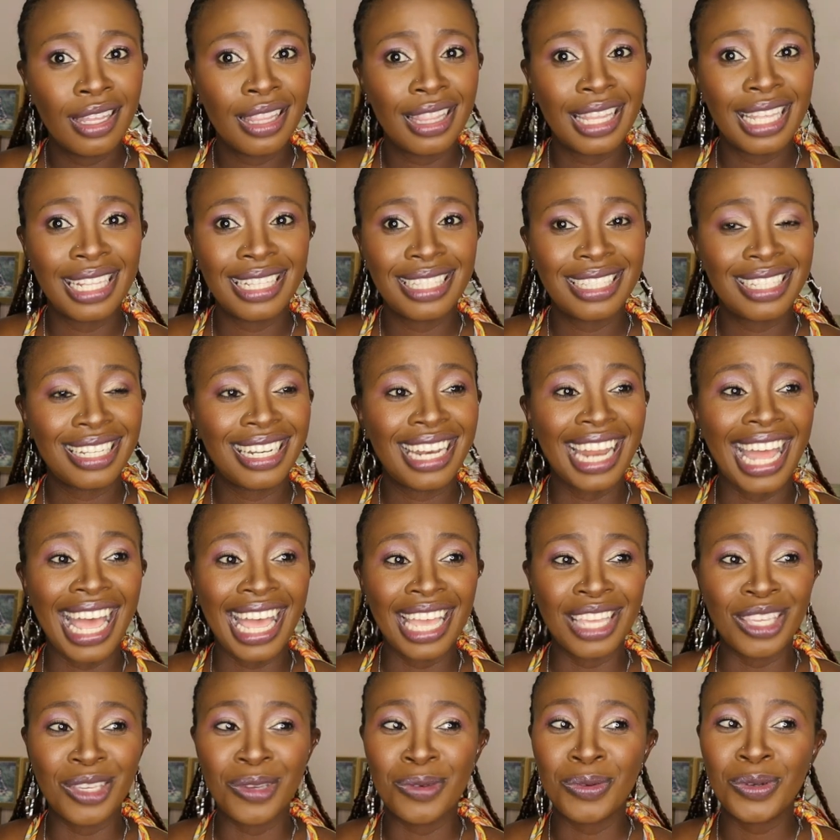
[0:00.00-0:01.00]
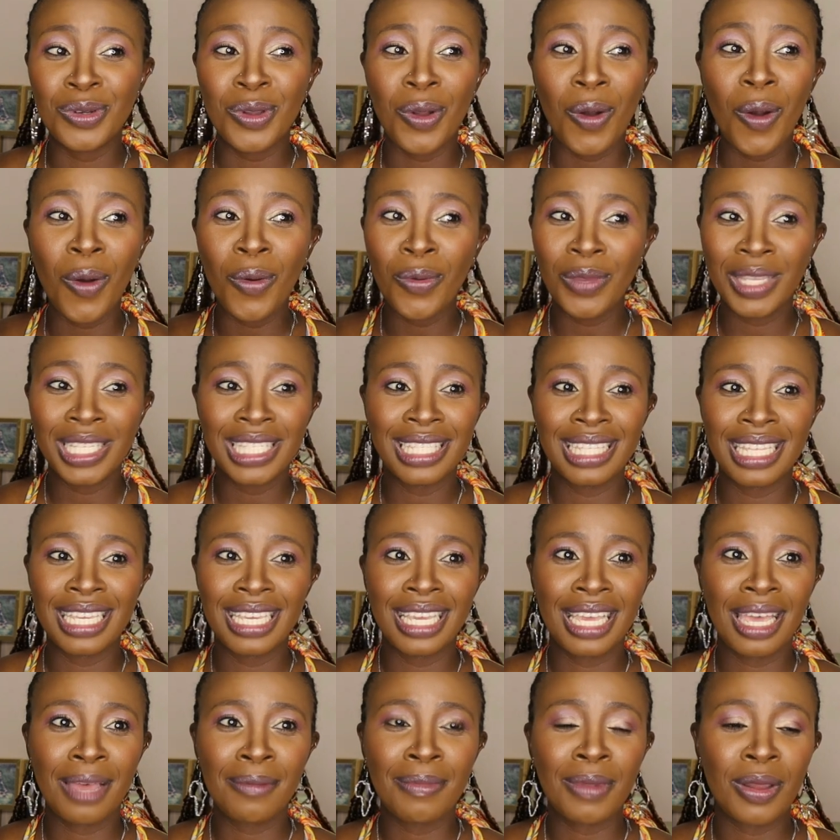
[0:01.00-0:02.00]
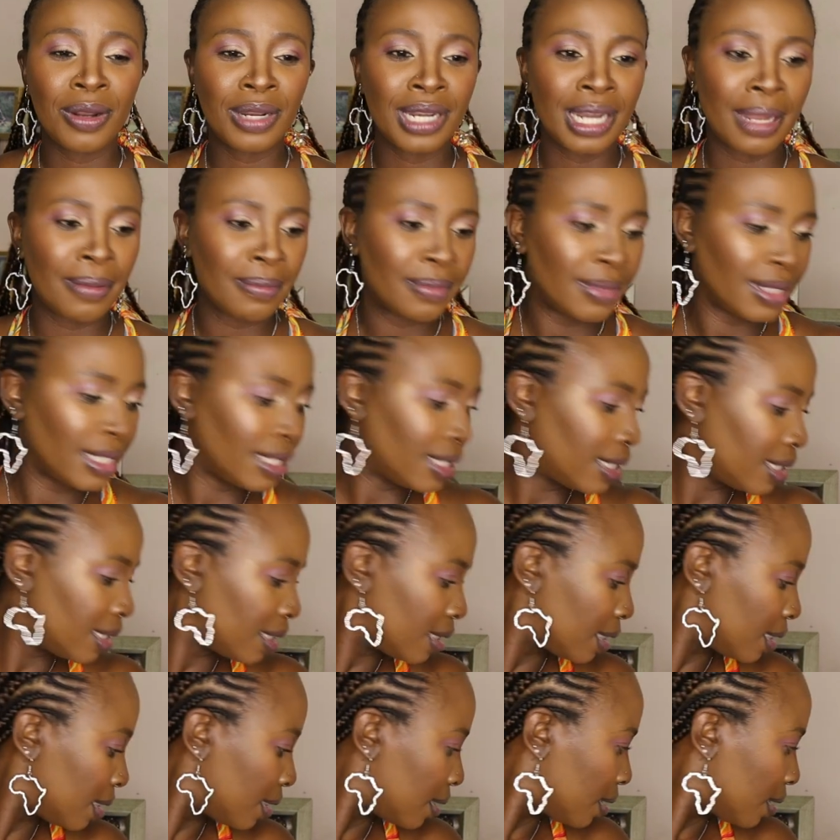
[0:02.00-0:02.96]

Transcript: That's a lie. You would always think about numbers.